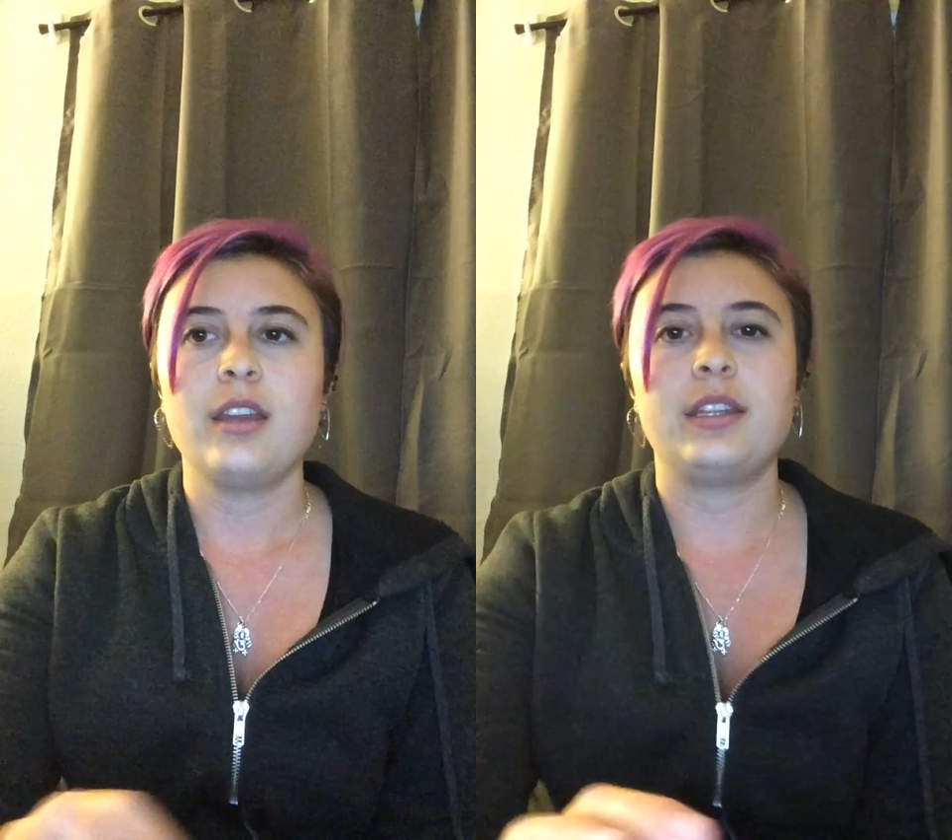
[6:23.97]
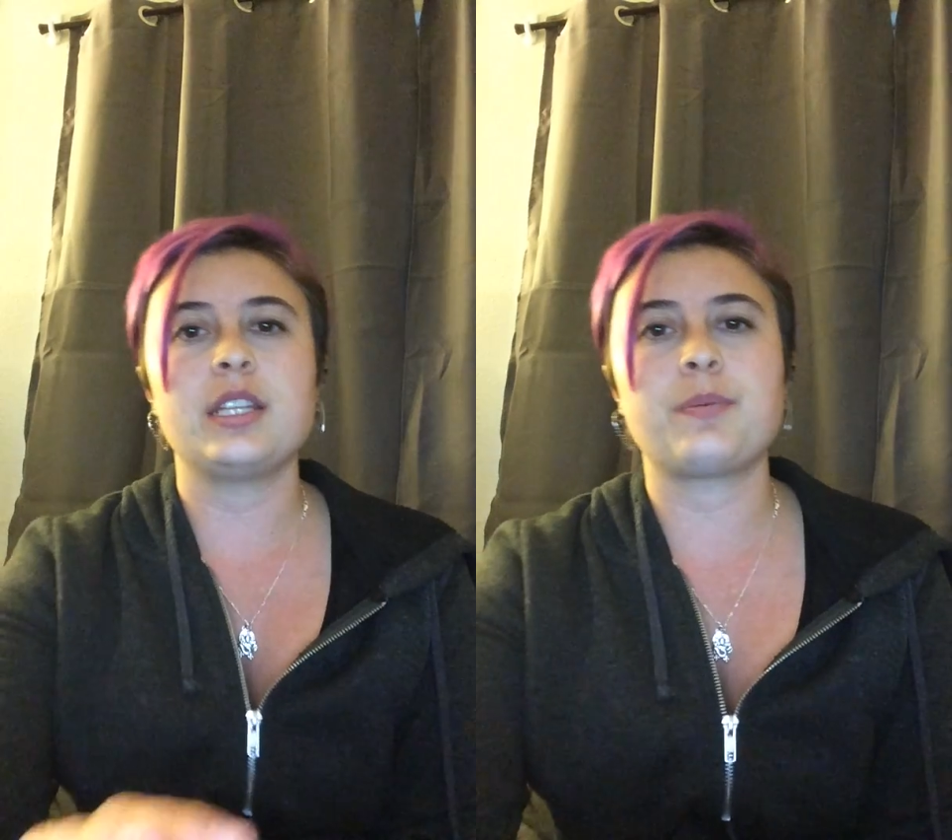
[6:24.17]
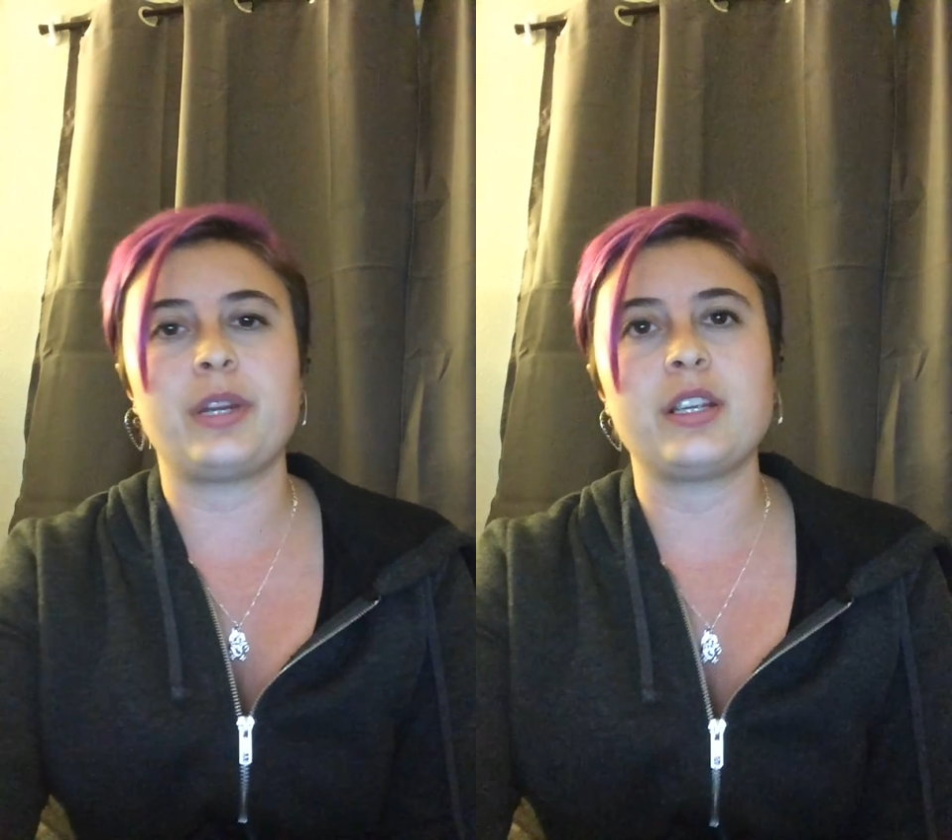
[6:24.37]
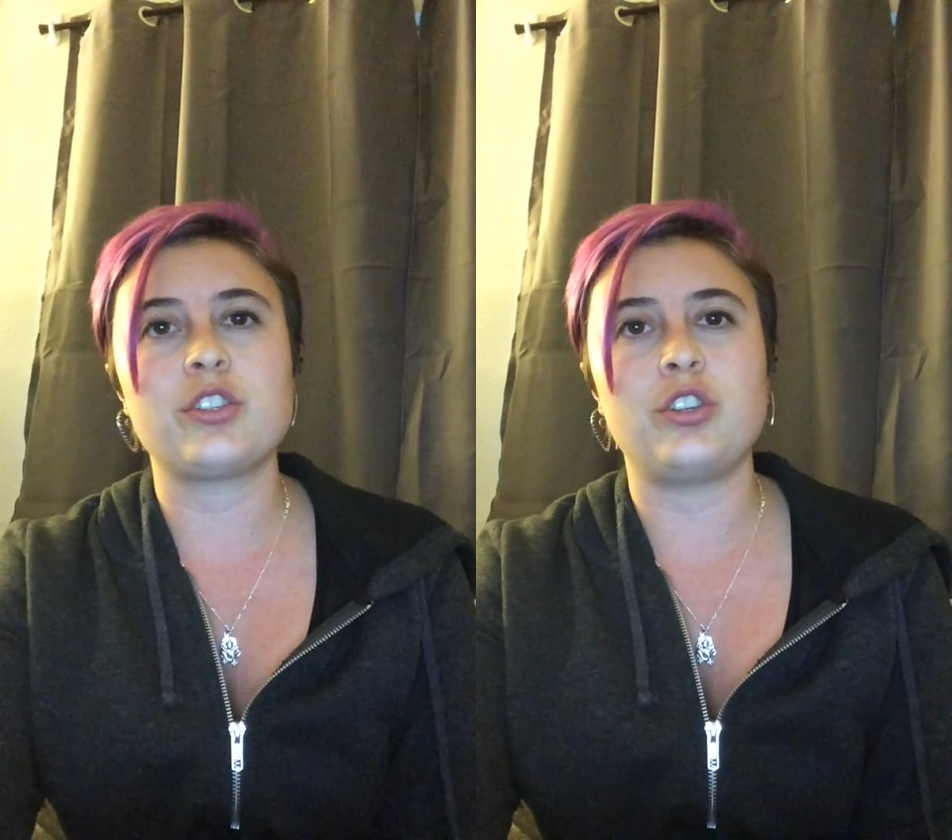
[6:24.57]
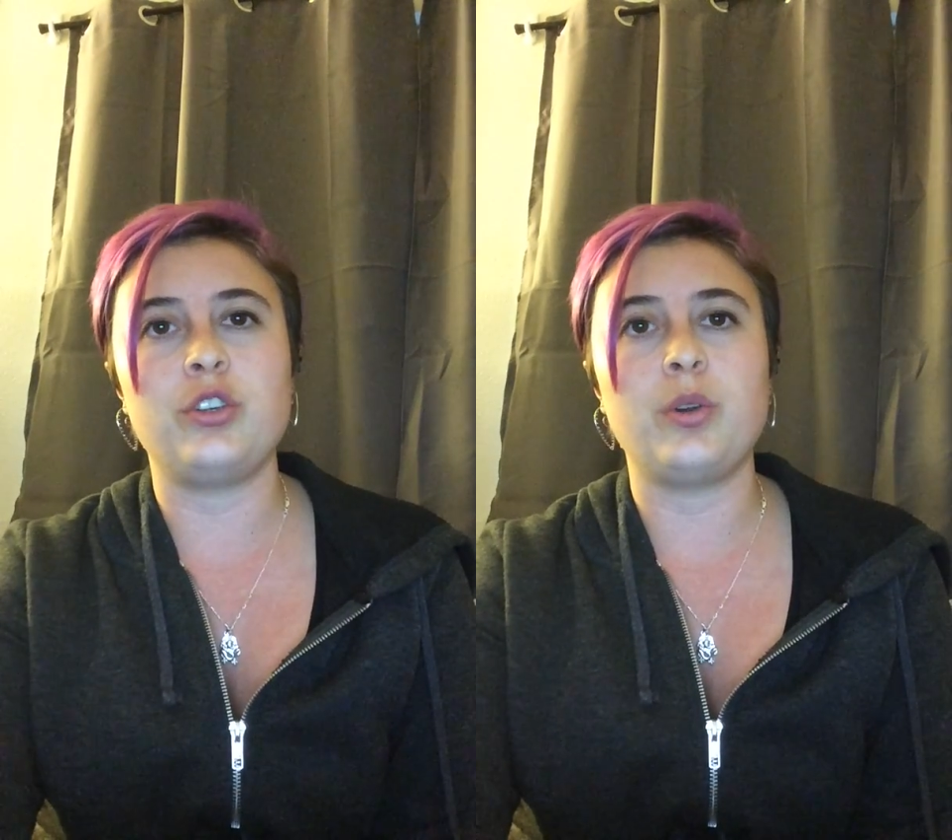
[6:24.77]
This brings
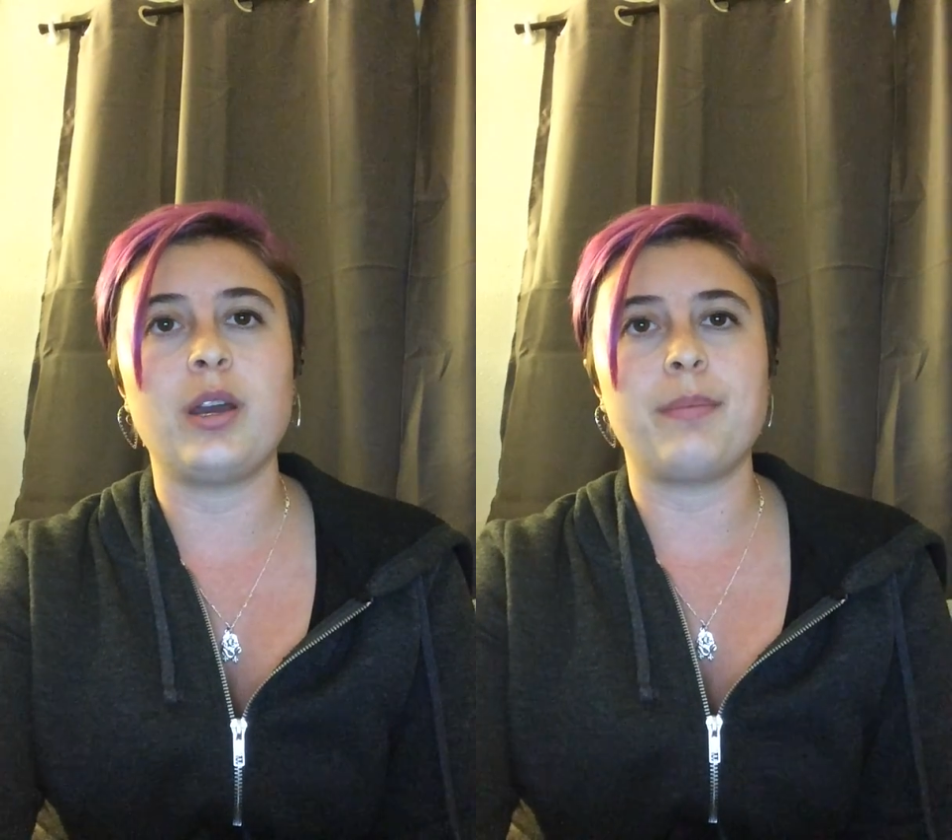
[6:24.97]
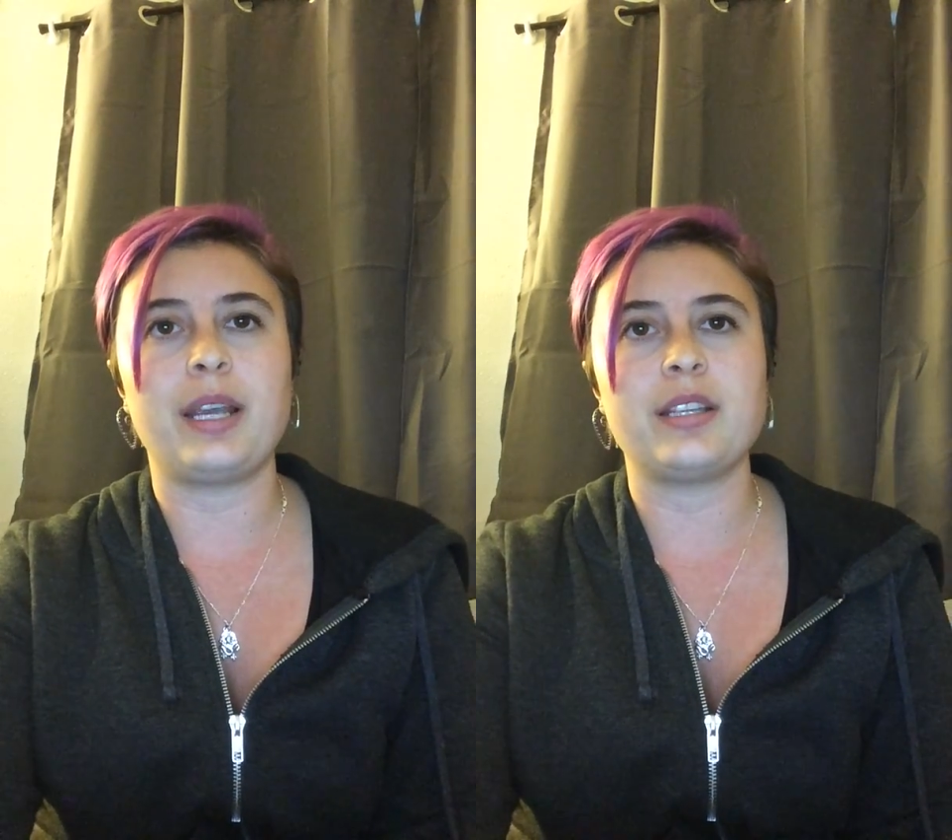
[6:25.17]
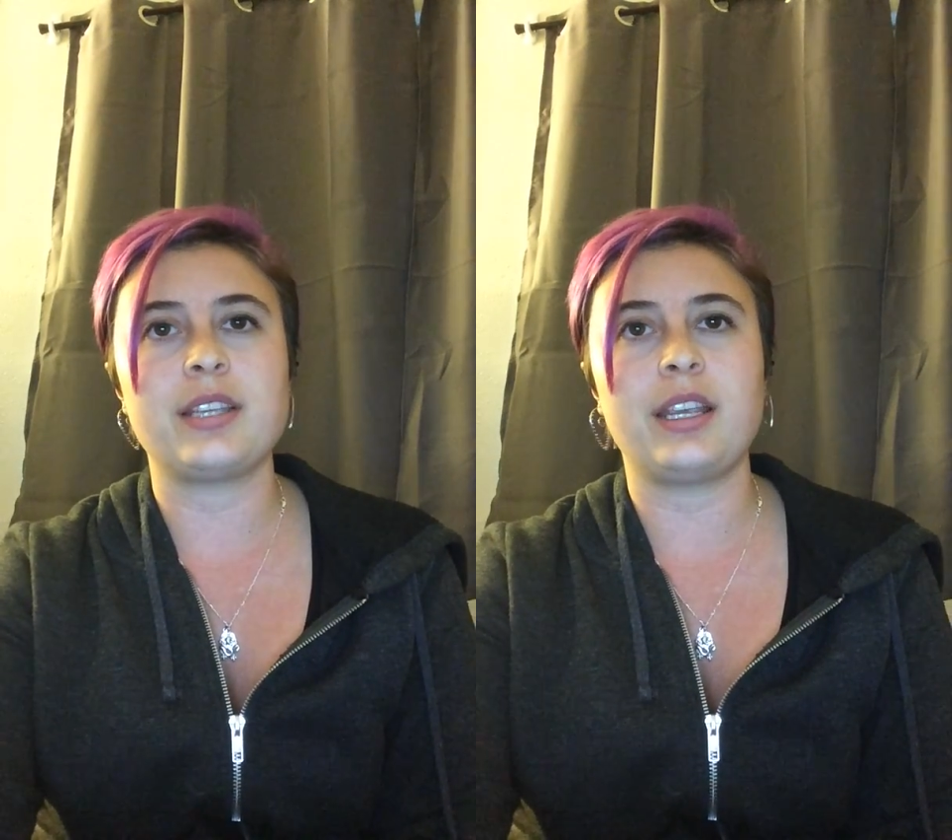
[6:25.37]
me to my